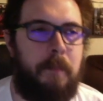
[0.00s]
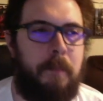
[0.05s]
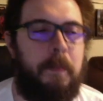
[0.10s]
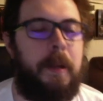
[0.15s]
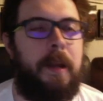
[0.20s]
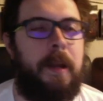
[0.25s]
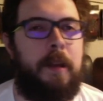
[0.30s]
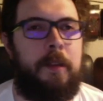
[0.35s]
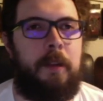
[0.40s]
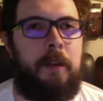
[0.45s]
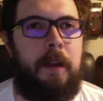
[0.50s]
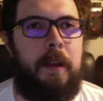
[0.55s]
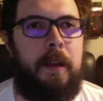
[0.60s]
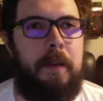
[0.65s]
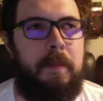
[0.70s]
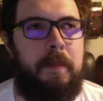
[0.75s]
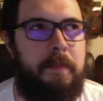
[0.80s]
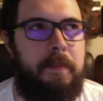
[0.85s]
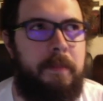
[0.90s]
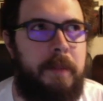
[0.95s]
because
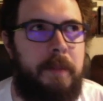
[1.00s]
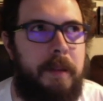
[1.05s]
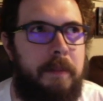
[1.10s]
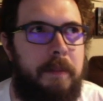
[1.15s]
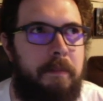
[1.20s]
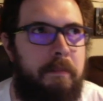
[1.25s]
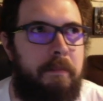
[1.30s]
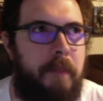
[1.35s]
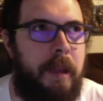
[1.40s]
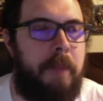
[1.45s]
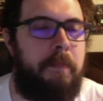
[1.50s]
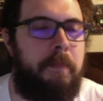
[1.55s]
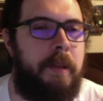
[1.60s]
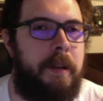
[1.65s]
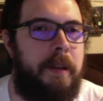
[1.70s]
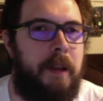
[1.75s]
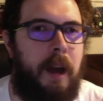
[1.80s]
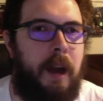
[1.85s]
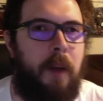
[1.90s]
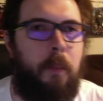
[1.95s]
it made
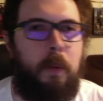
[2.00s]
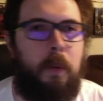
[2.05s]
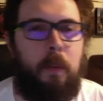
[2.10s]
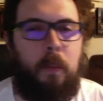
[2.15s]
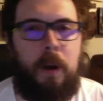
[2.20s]
me not want